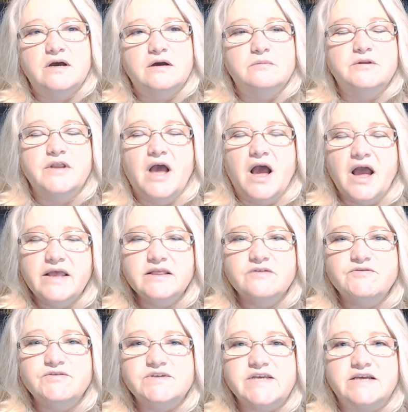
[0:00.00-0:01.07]
Now, I live
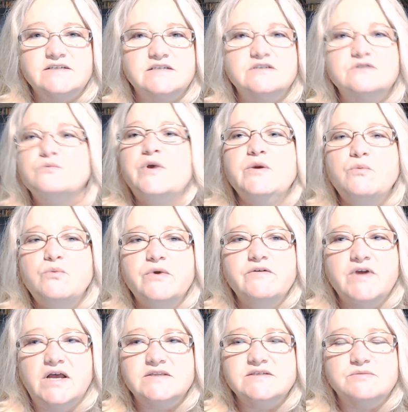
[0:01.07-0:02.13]
in Texas. We've
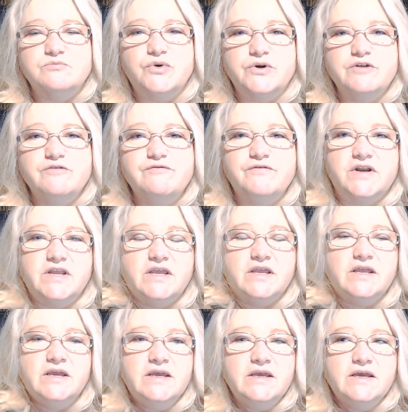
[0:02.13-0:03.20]
got some pretty funny
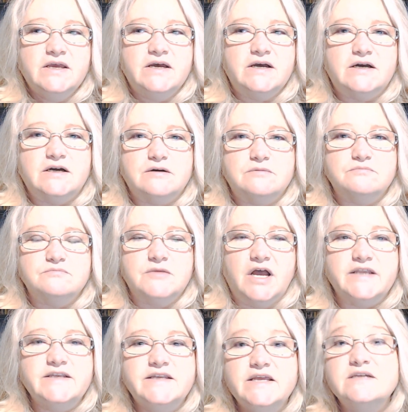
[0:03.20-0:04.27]

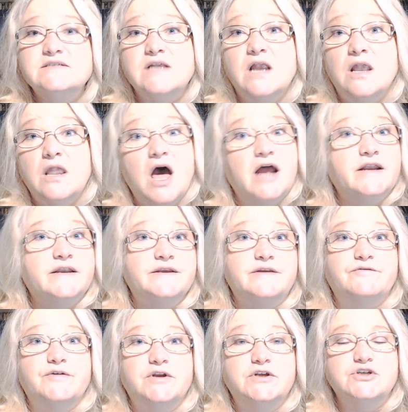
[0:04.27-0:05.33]
ideas on a lot of
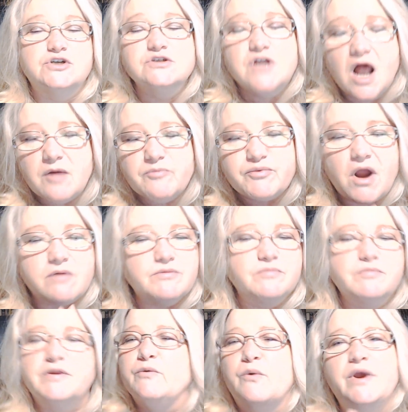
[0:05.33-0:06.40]
different issues. And I'll
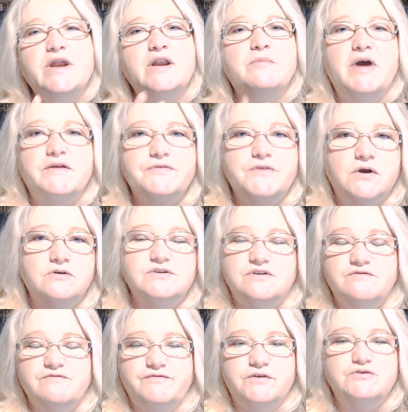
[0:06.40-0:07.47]
probably rant about those in
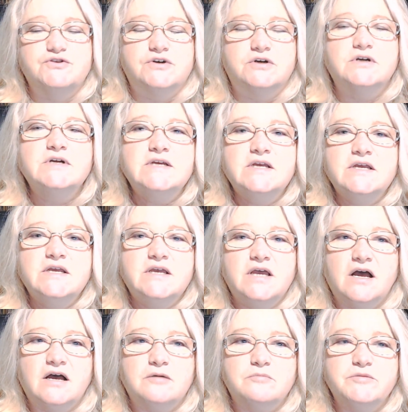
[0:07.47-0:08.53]
the future.
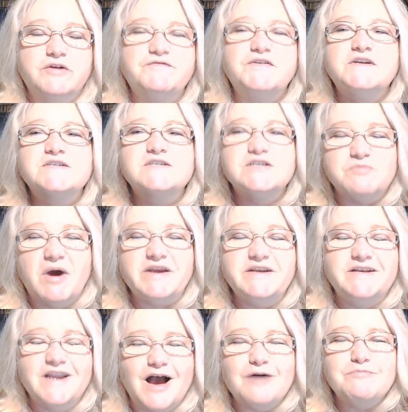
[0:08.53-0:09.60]
If this is
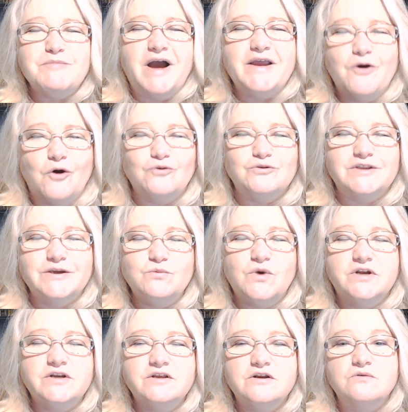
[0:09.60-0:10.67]
not my only one
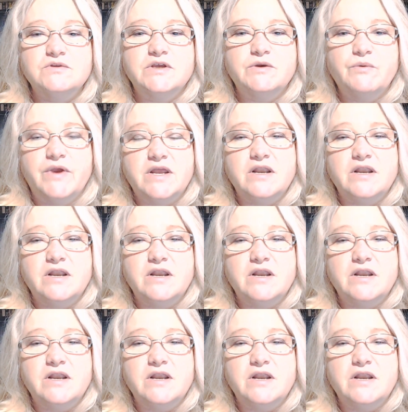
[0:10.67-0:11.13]
and only rant.